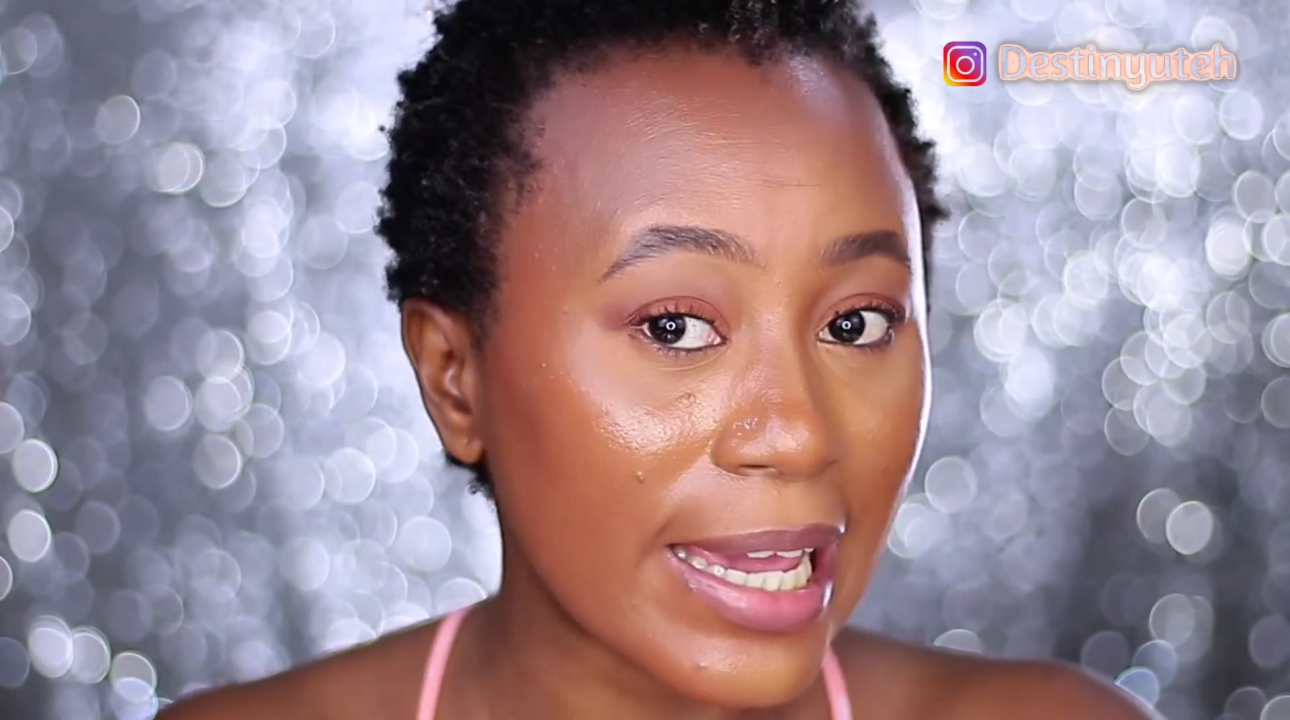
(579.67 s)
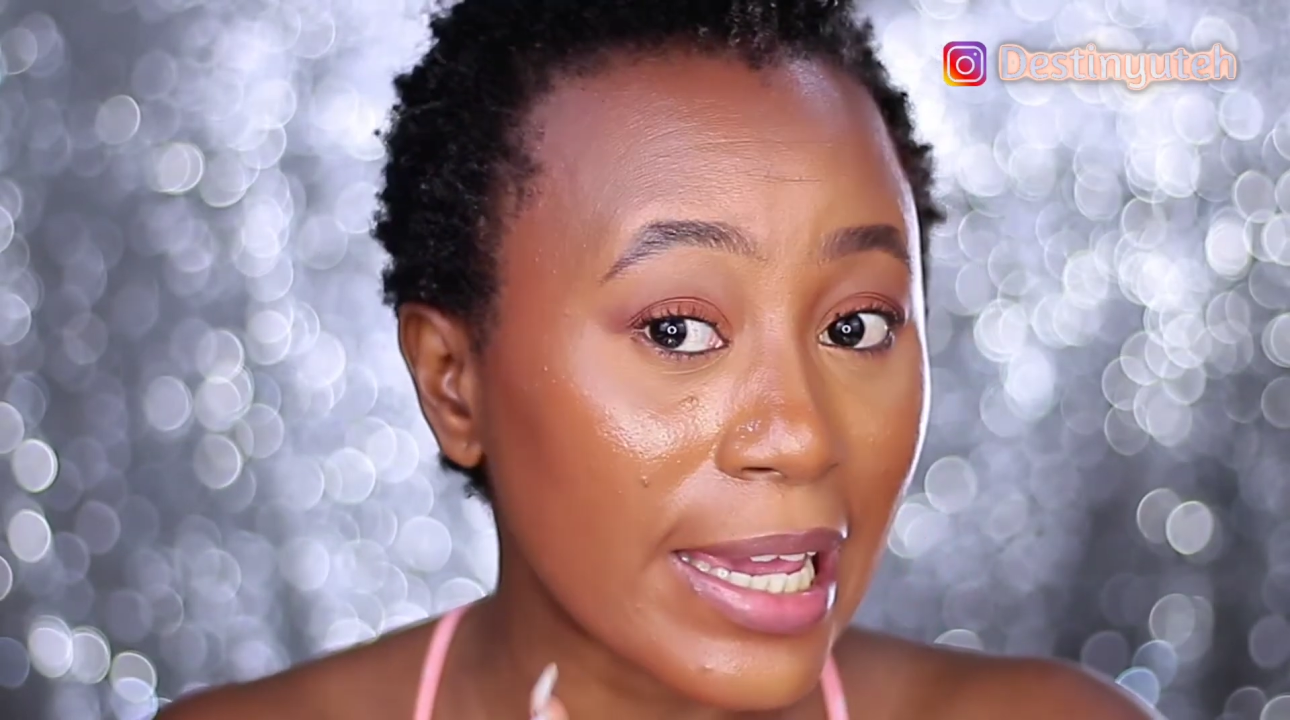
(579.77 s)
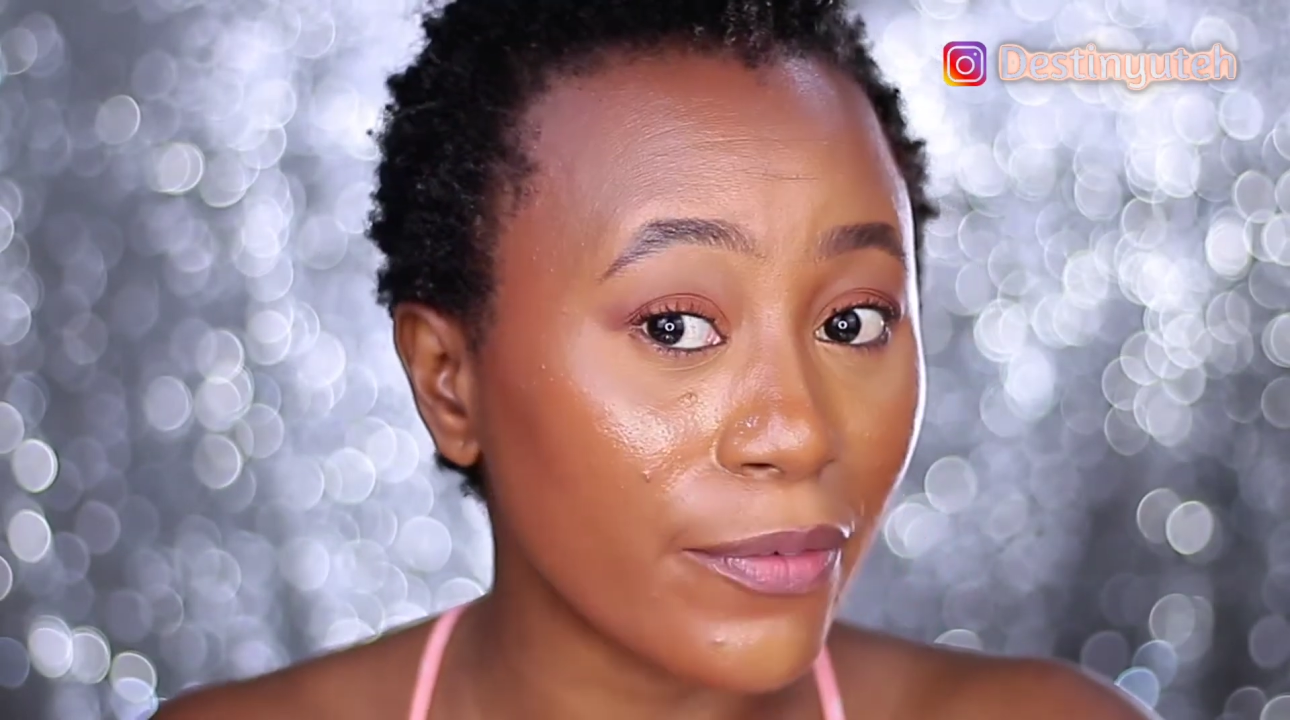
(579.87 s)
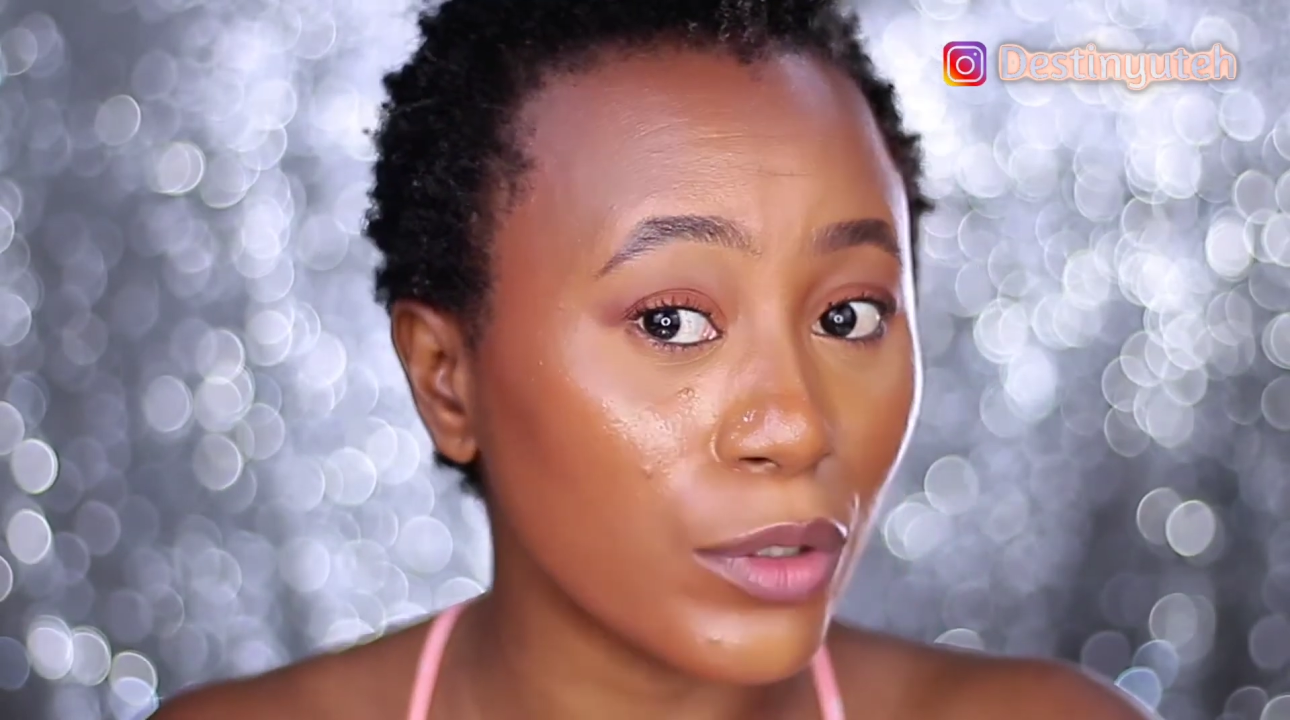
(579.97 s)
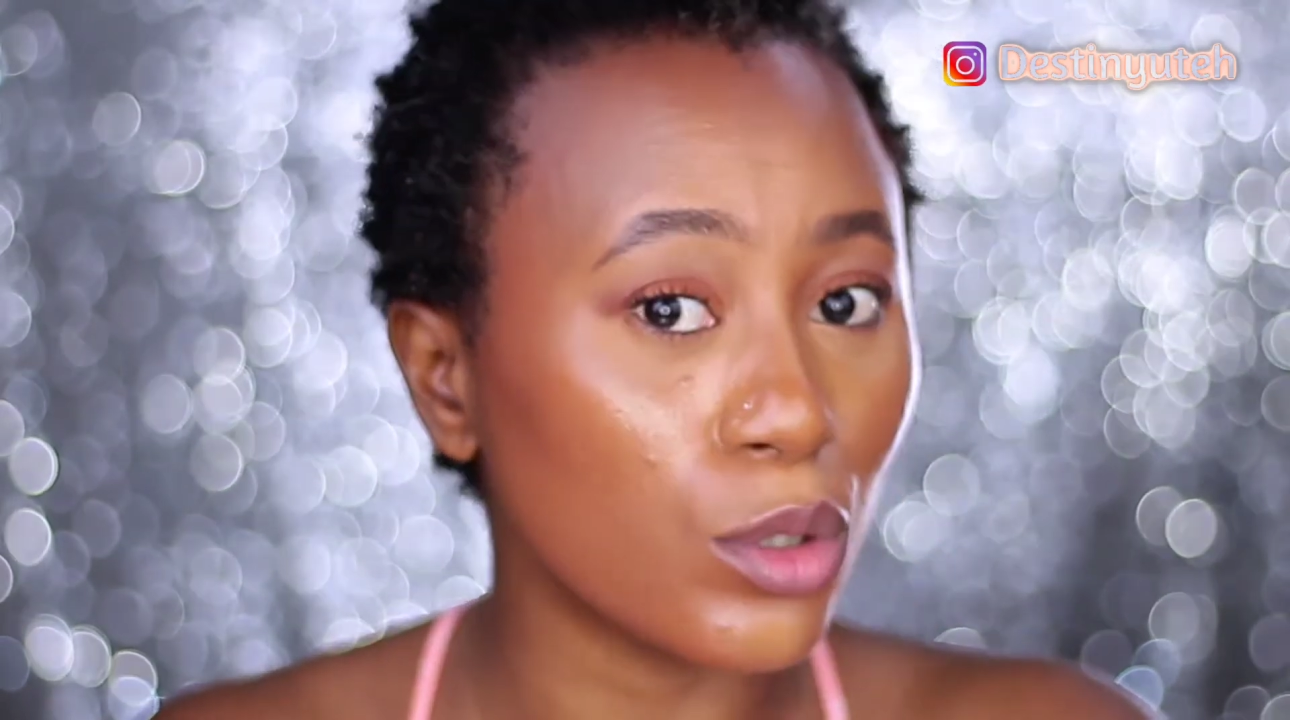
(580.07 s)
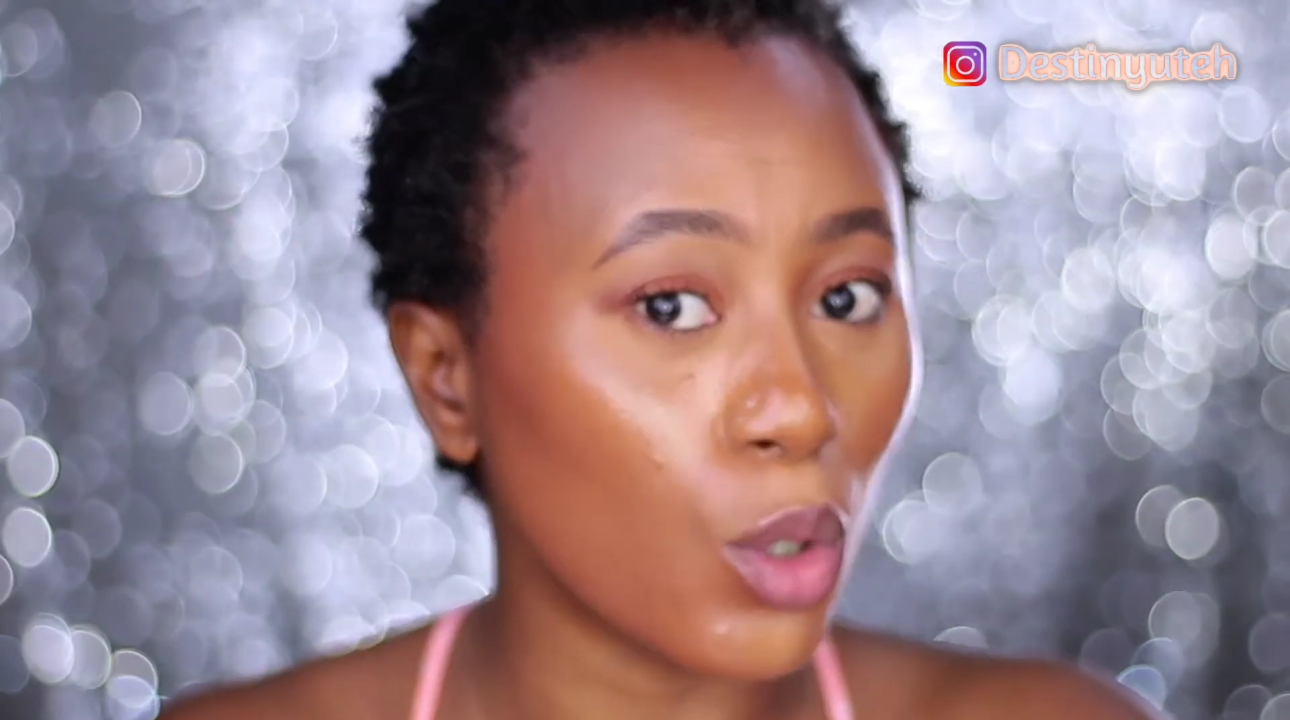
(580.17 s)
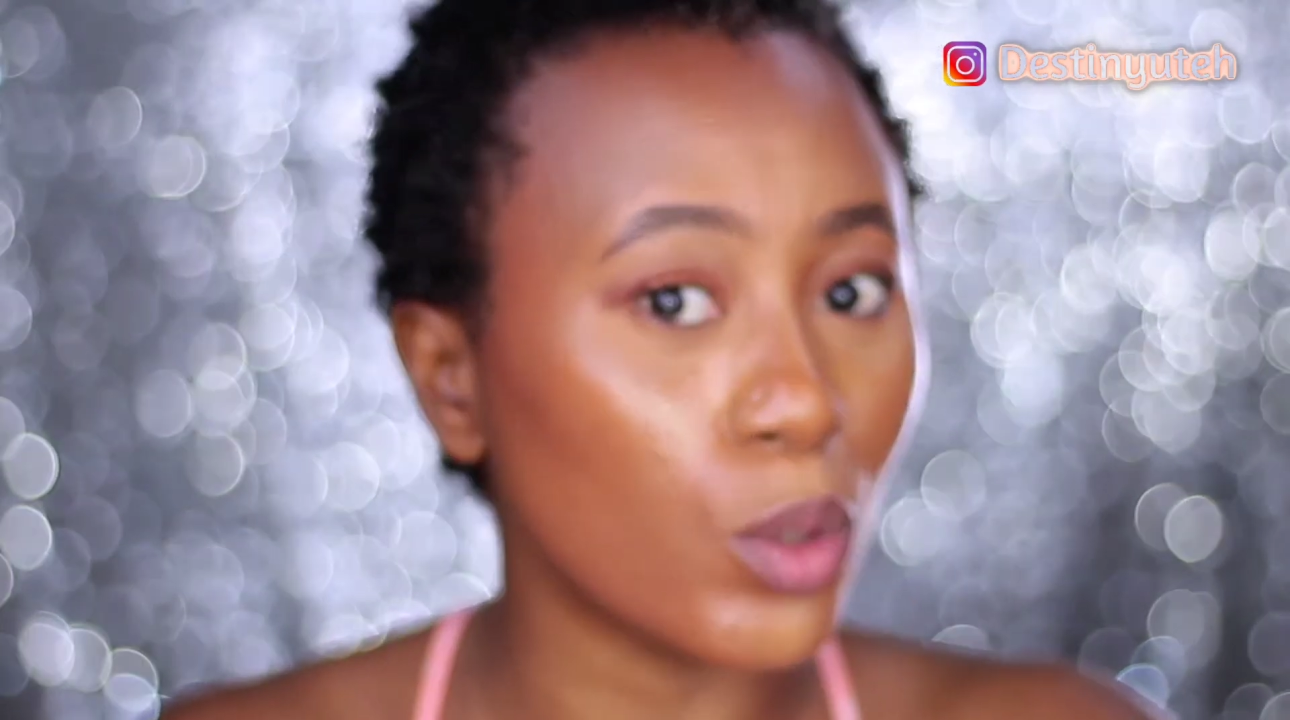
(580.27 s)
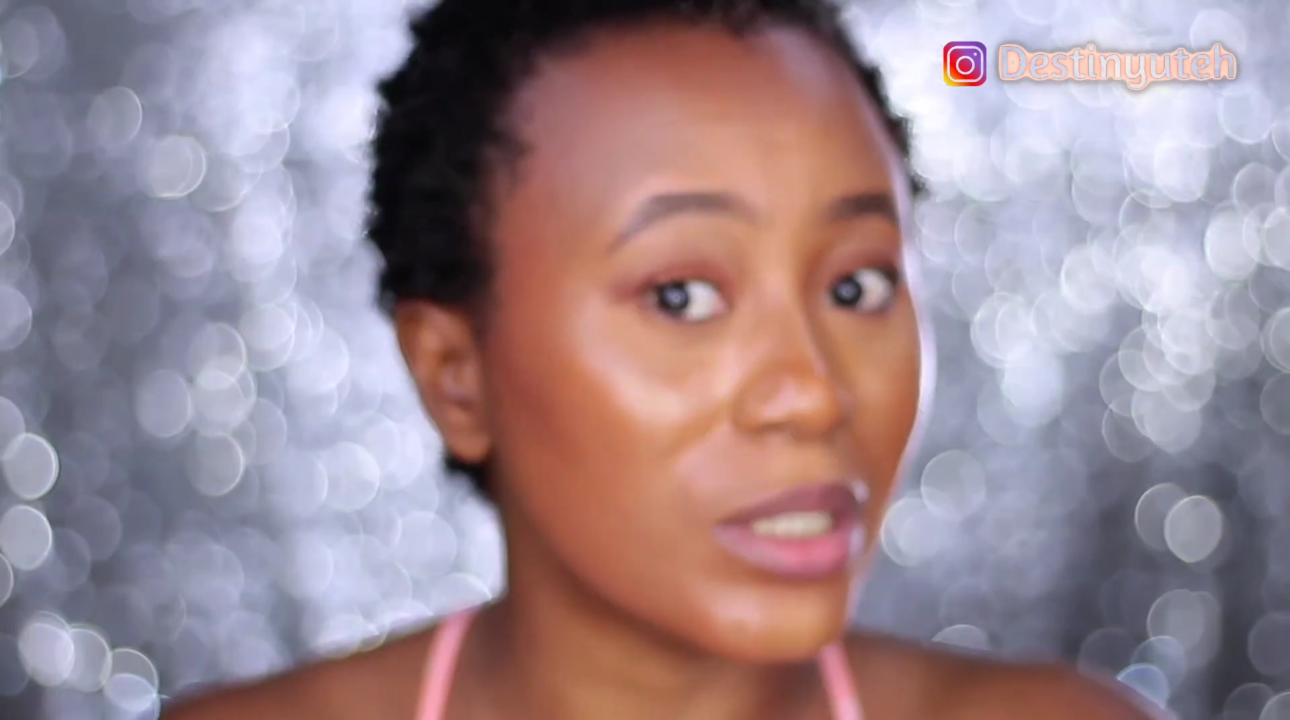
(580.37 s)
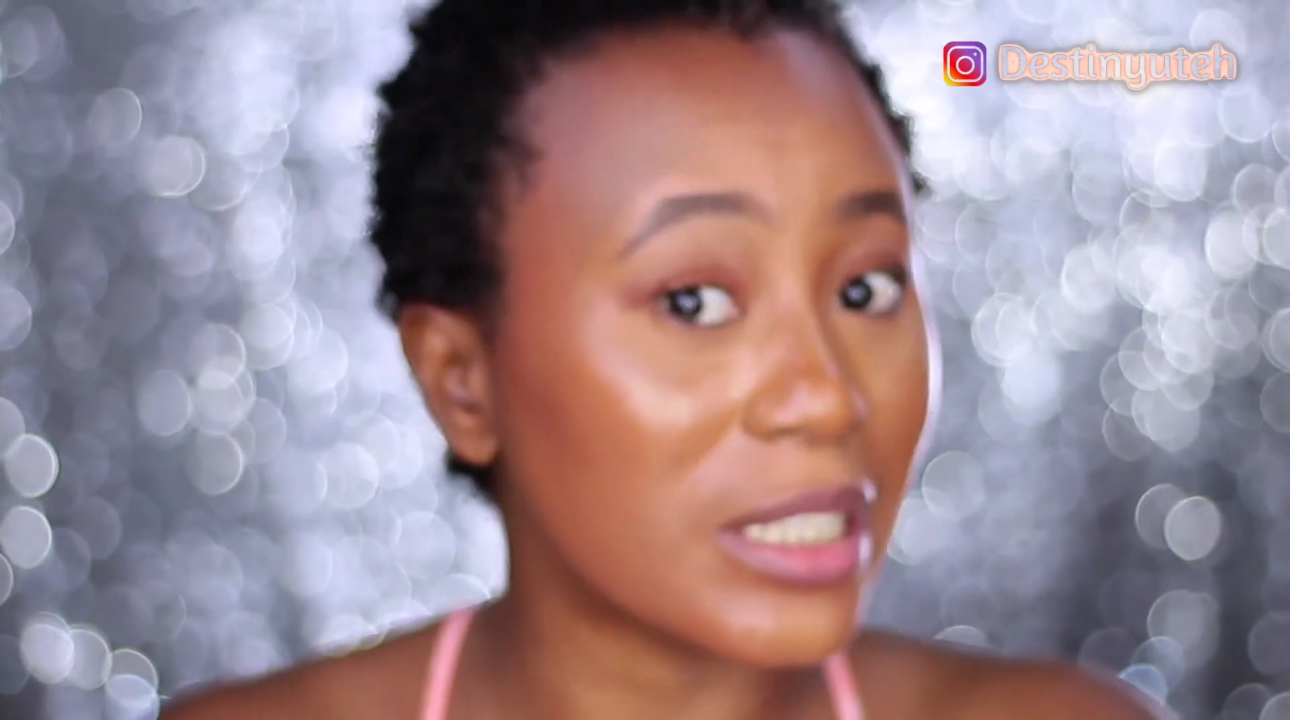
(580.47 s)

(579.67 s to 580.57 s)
even though